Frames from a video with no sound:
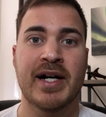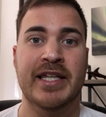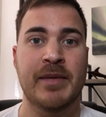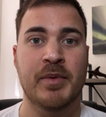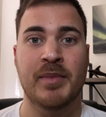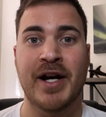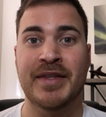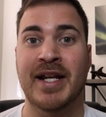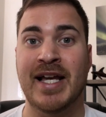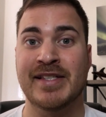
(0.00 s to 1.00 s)
Keep in mind
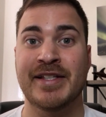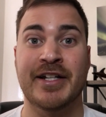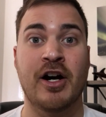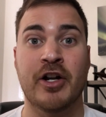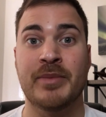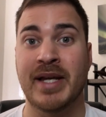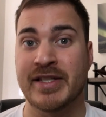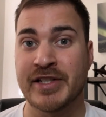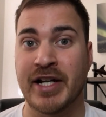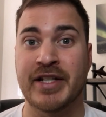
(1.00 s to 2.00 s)
that as the economy
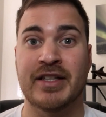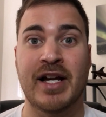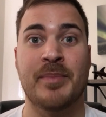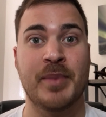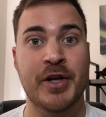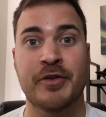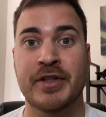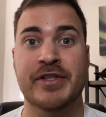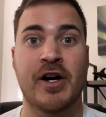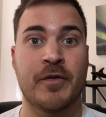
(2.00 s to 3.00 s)
has gotten a lot better,
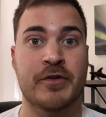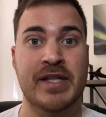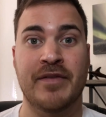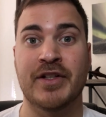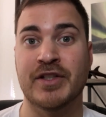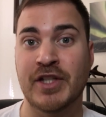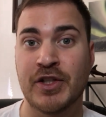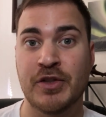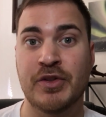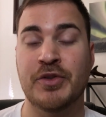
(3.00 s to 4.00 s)
these offers have
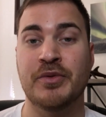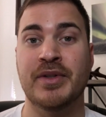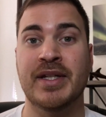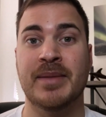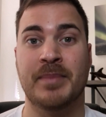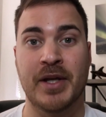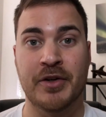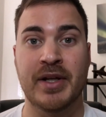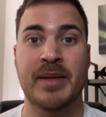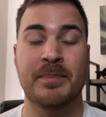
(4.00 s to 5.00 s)
continued to get better
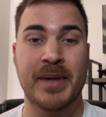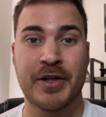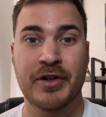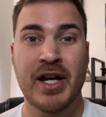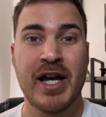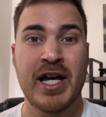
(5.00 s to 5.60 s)
and better.